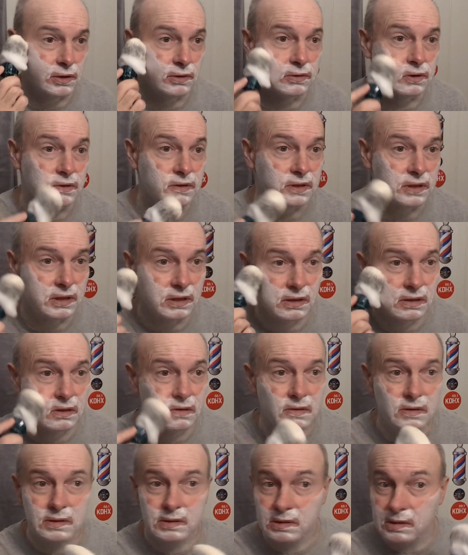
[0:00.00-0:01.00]
noted
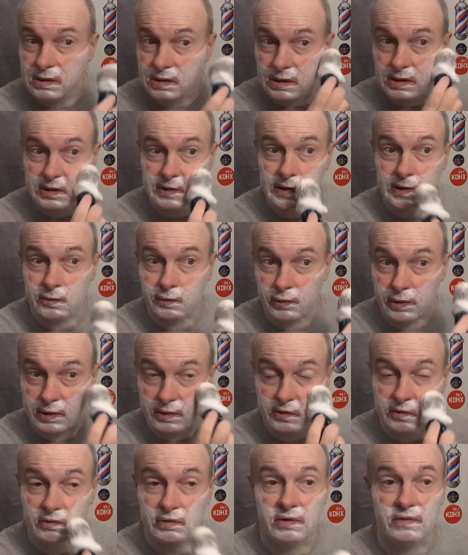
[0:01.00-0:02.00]
in a
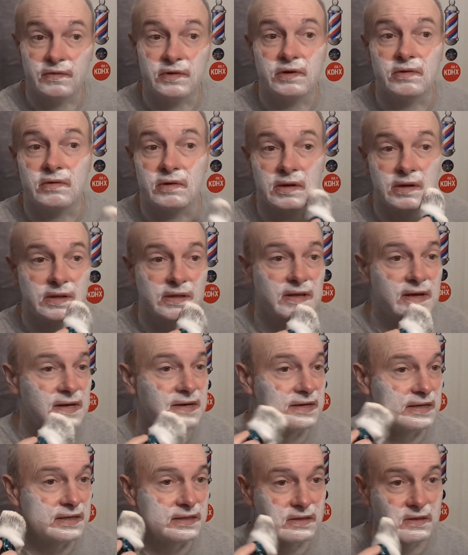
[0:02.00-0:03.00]
written review
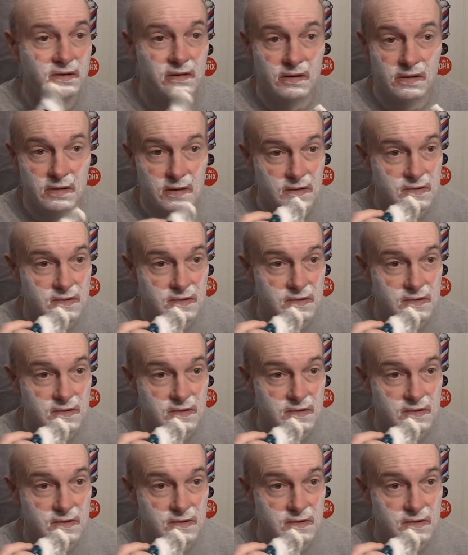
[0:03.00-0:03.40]
online,